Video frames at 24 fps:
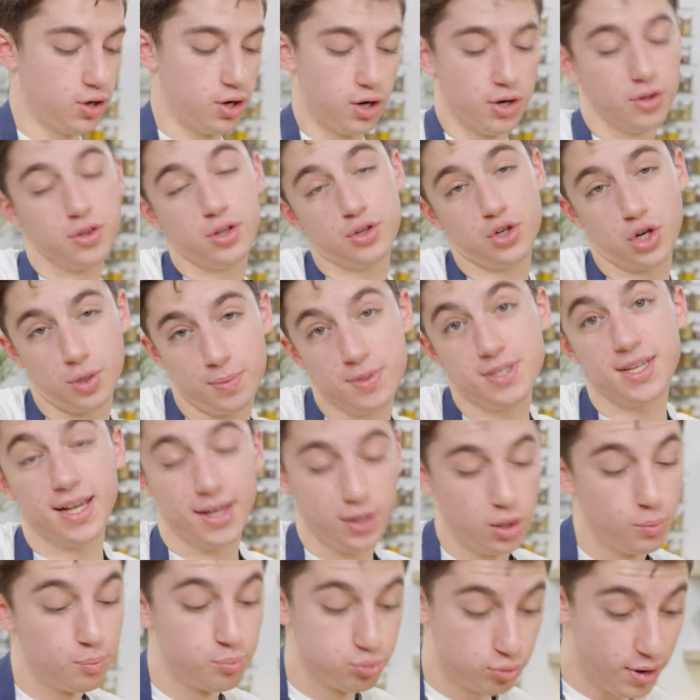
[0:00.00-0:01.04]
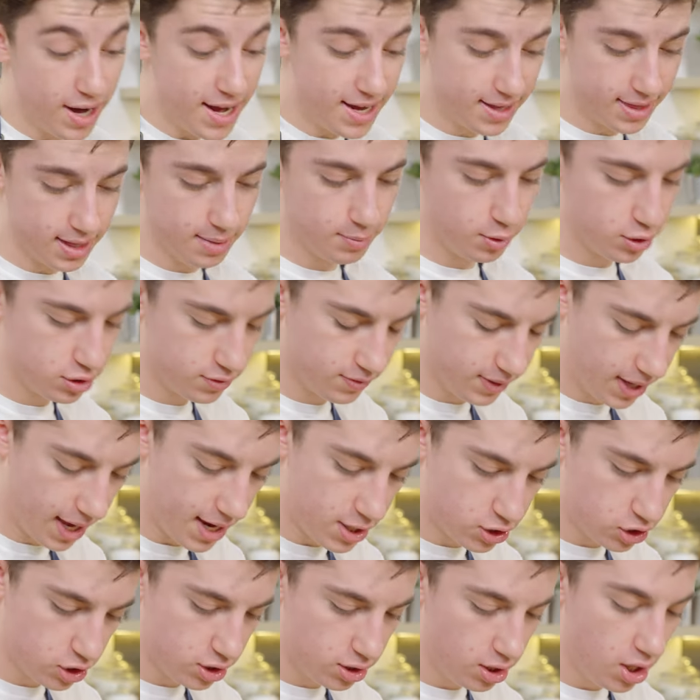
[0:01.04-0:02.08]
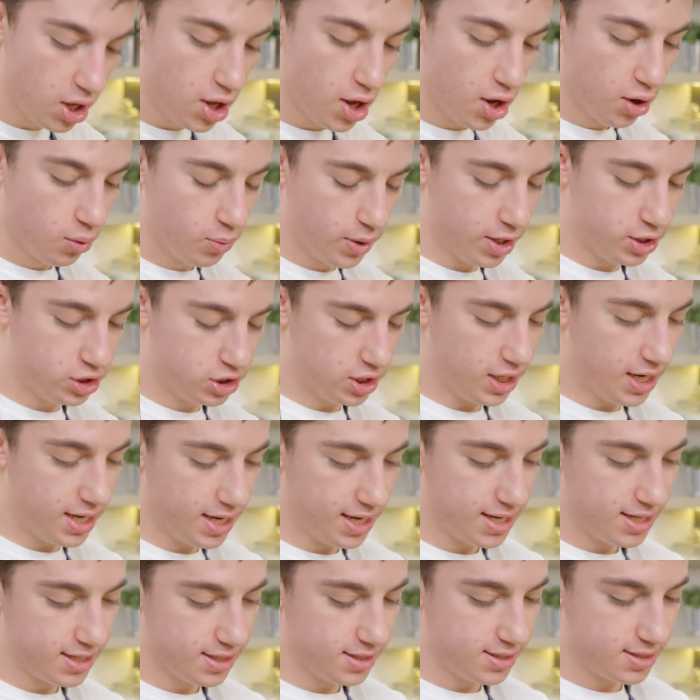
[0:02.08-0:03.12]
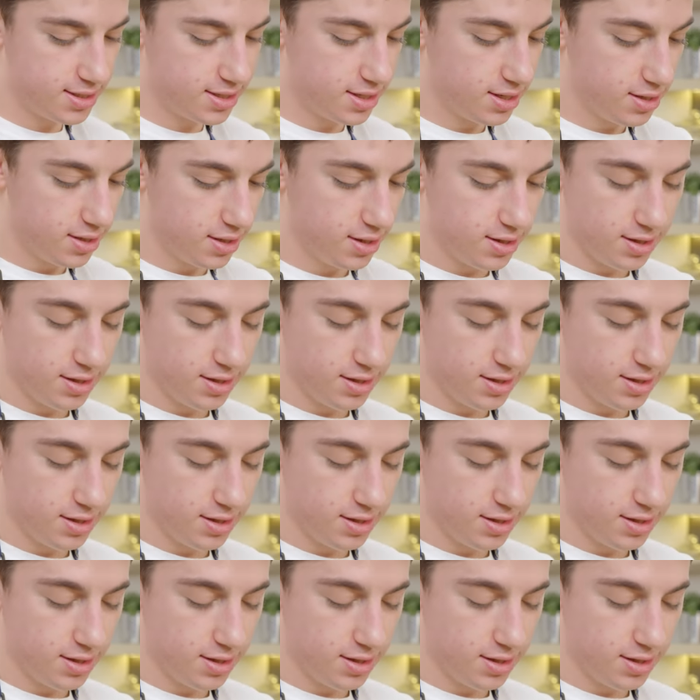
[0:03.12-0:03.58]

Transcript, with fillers: or the term is like it'll break the emulsification, which is